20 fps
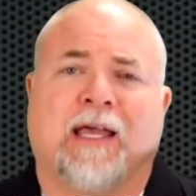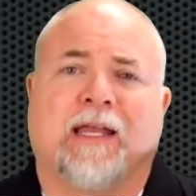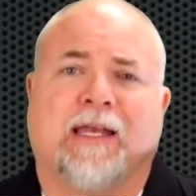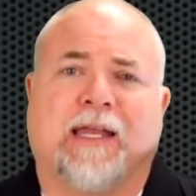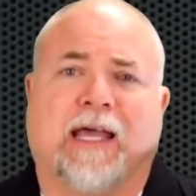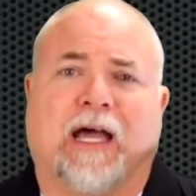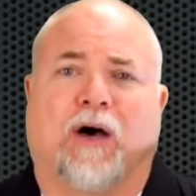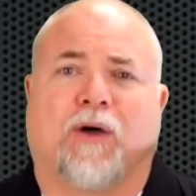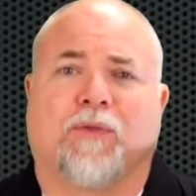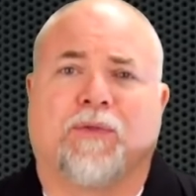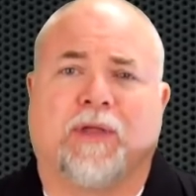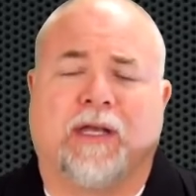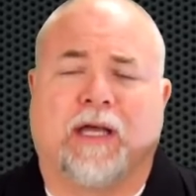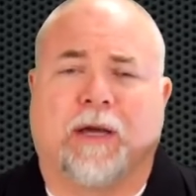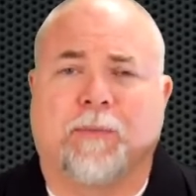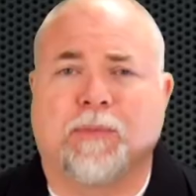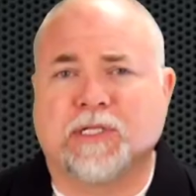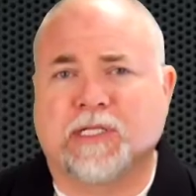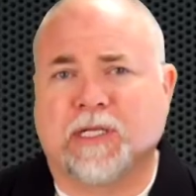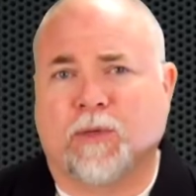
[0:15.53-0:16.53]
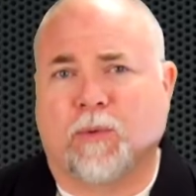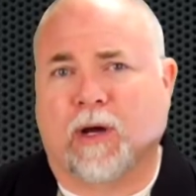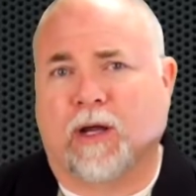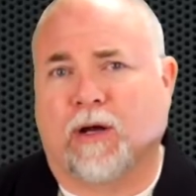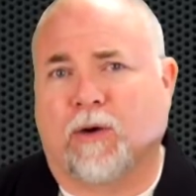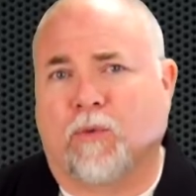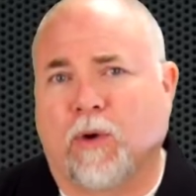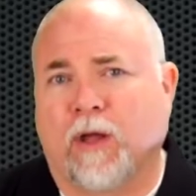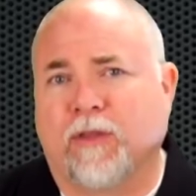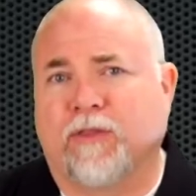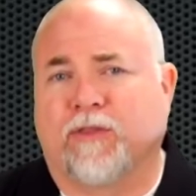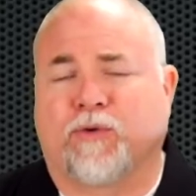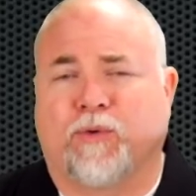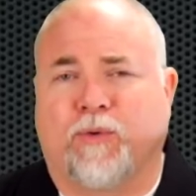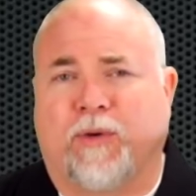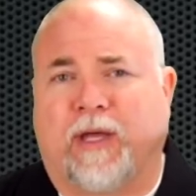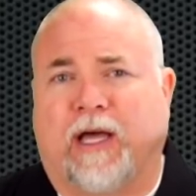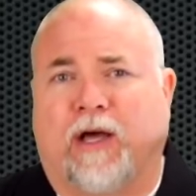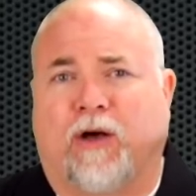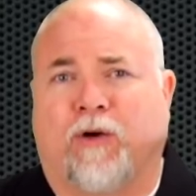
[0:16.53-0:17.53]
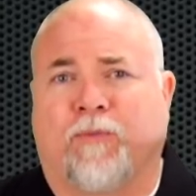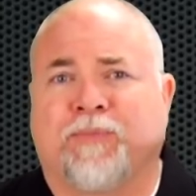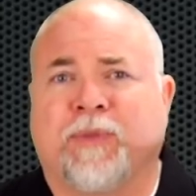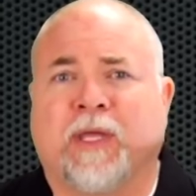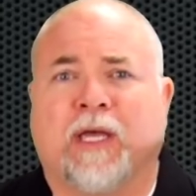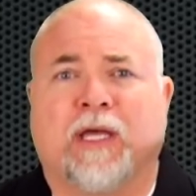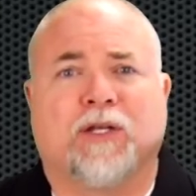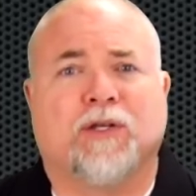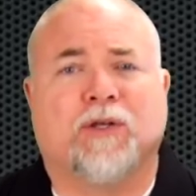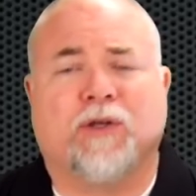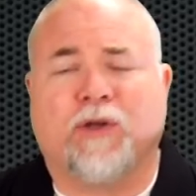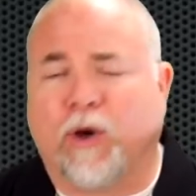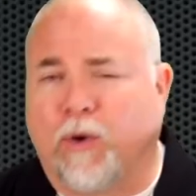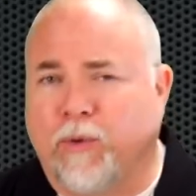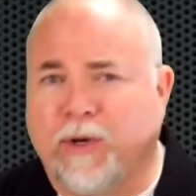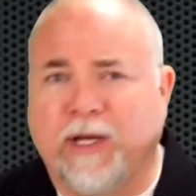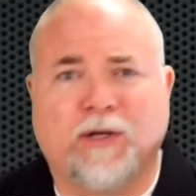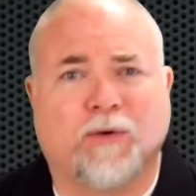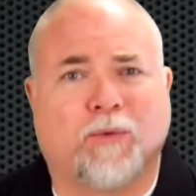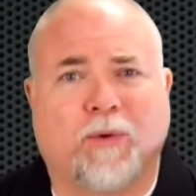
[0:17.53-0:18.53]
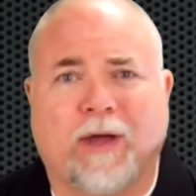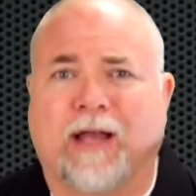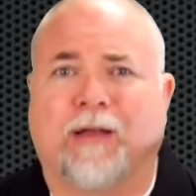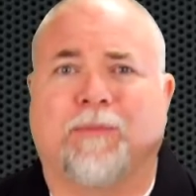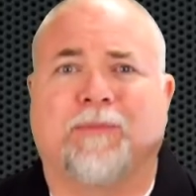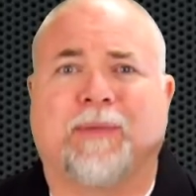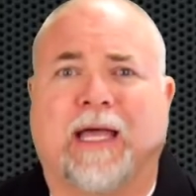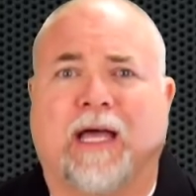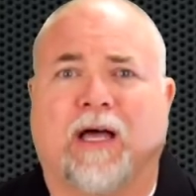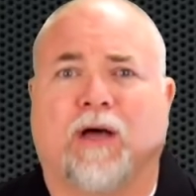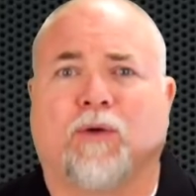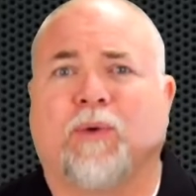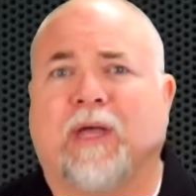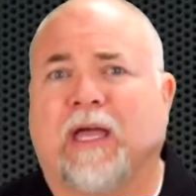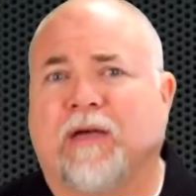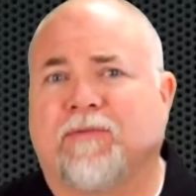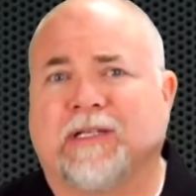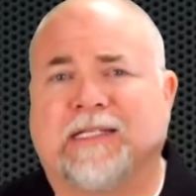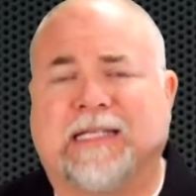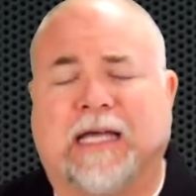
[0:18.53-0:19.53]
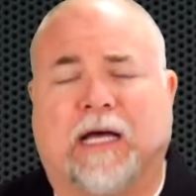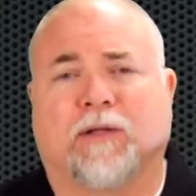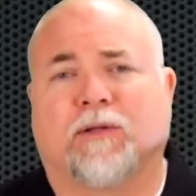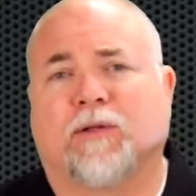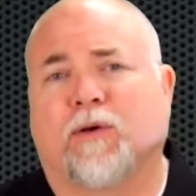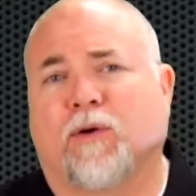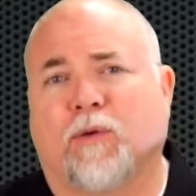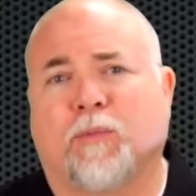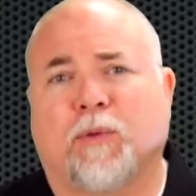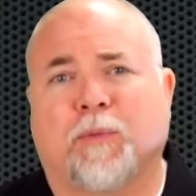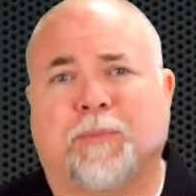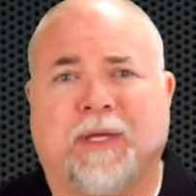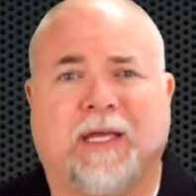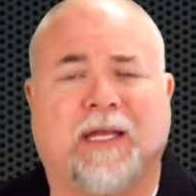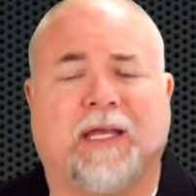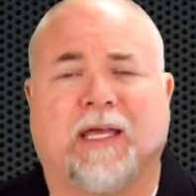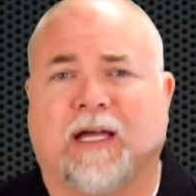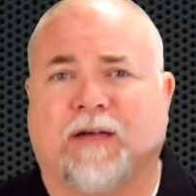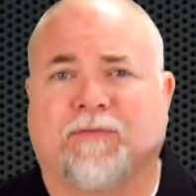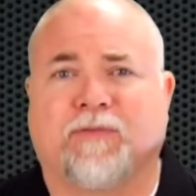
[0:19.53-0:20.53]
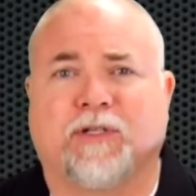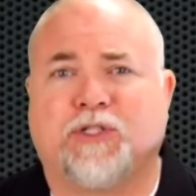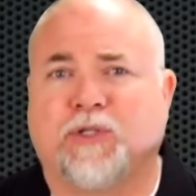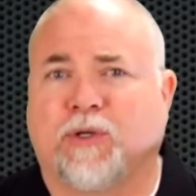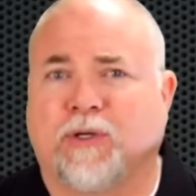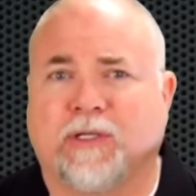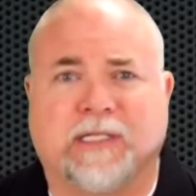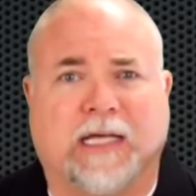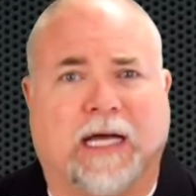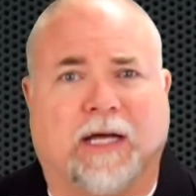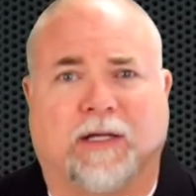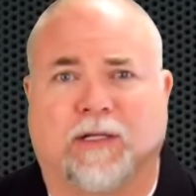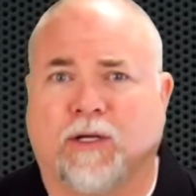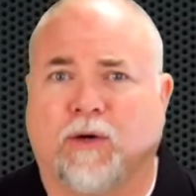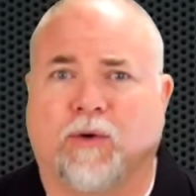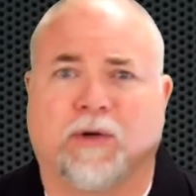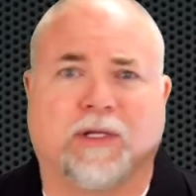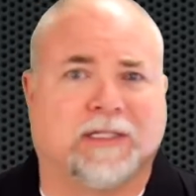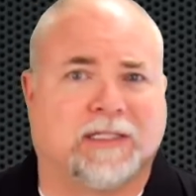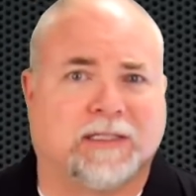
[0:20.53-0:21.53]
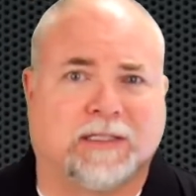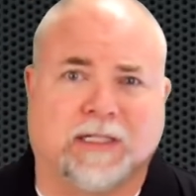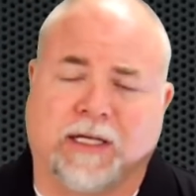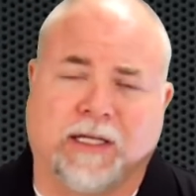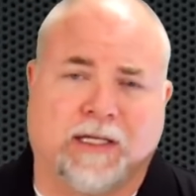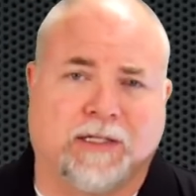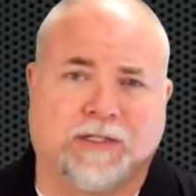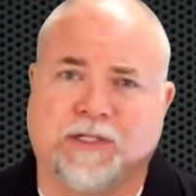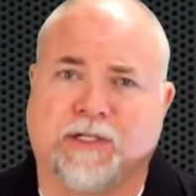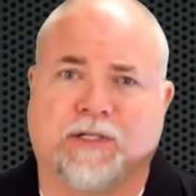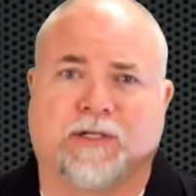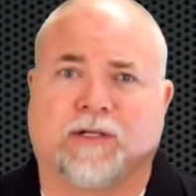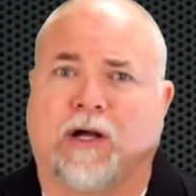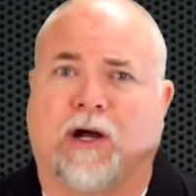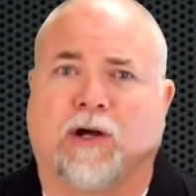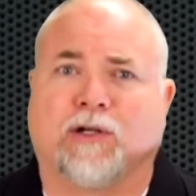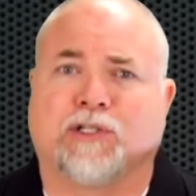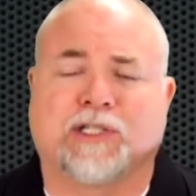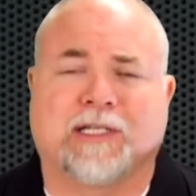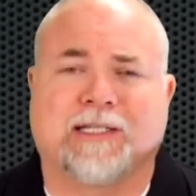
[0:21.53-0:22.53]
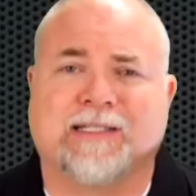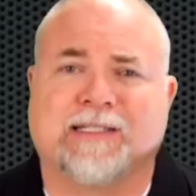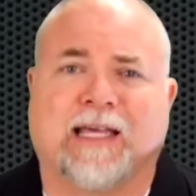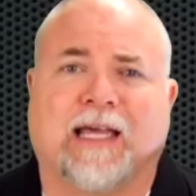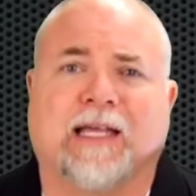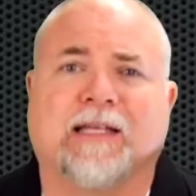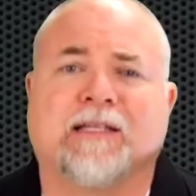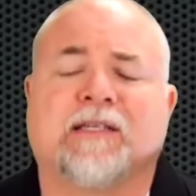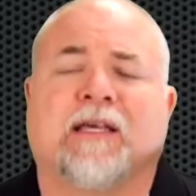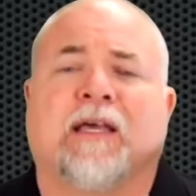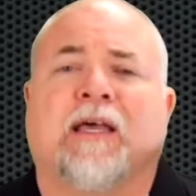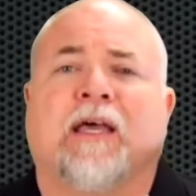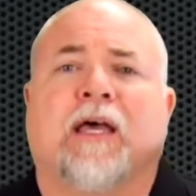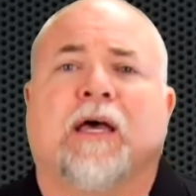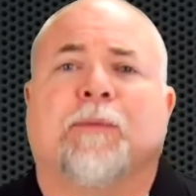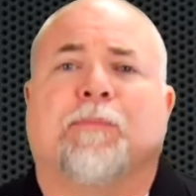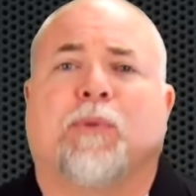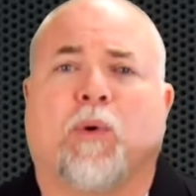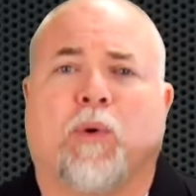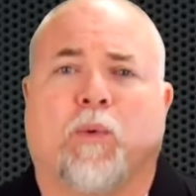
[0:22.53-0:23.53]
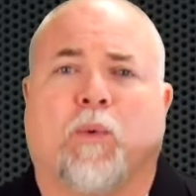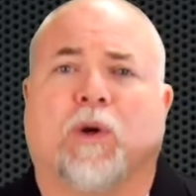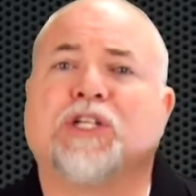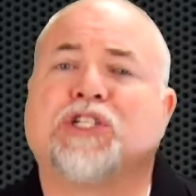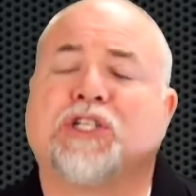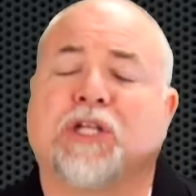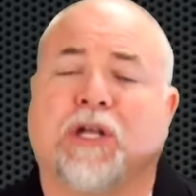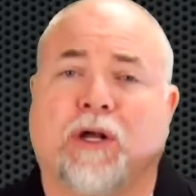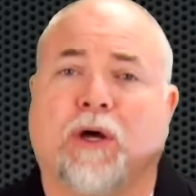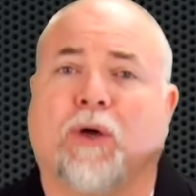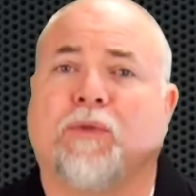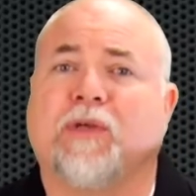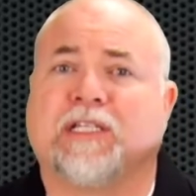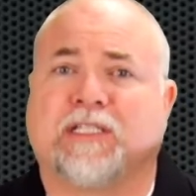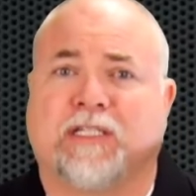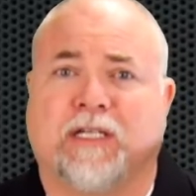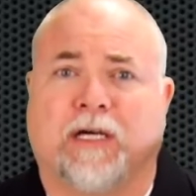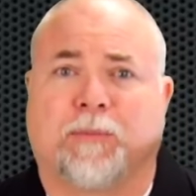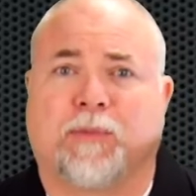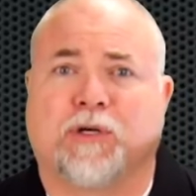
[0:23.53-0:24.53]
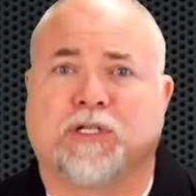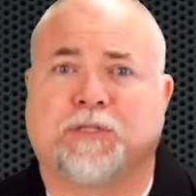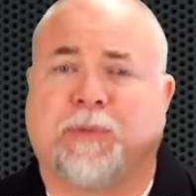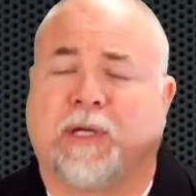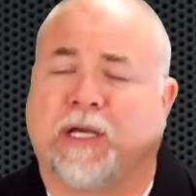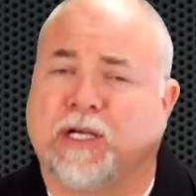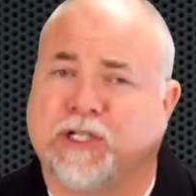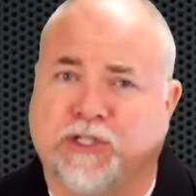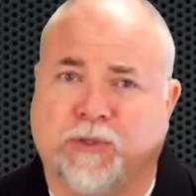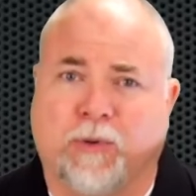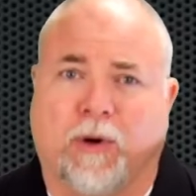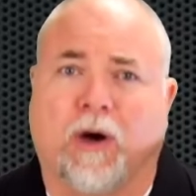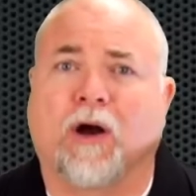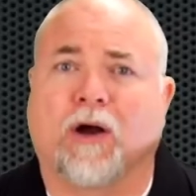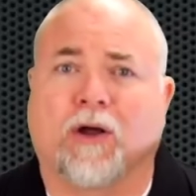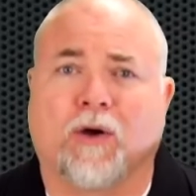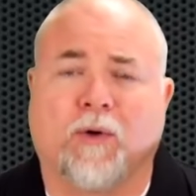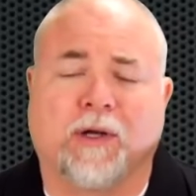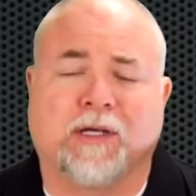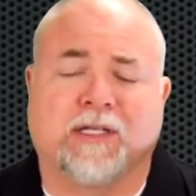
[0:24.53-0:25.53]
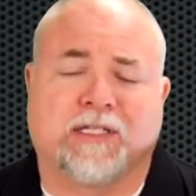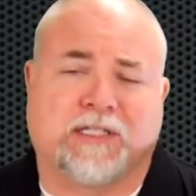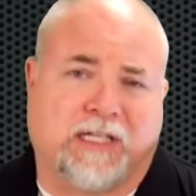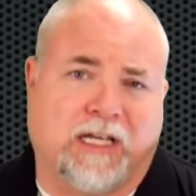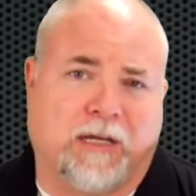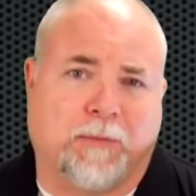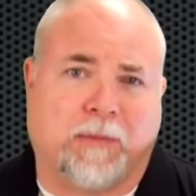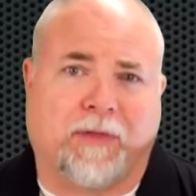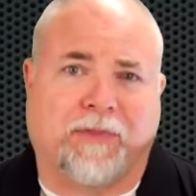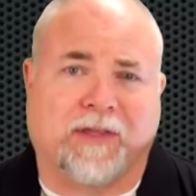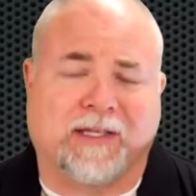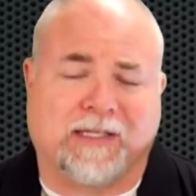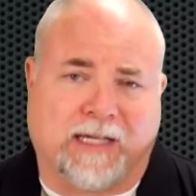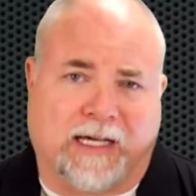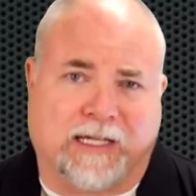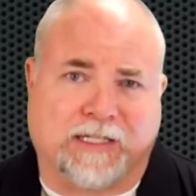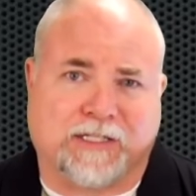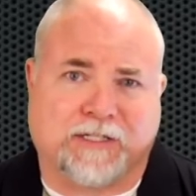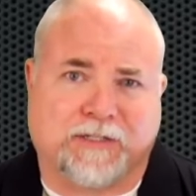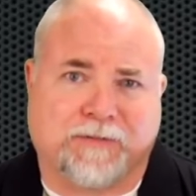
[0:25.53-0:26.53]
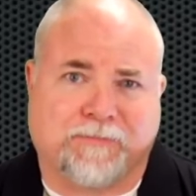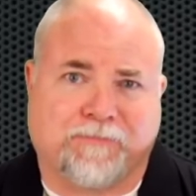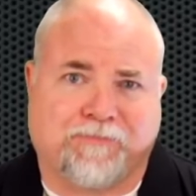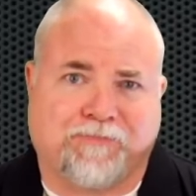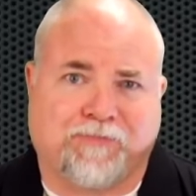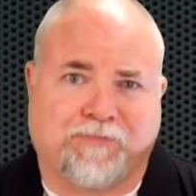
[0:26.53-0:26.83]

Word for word: Now, the numbers that we're going to run through now, no need to write them down. We have a downloadable PDF that you can download and study to your heart's content, but we want you to know these numbers because you are going to see them on the test.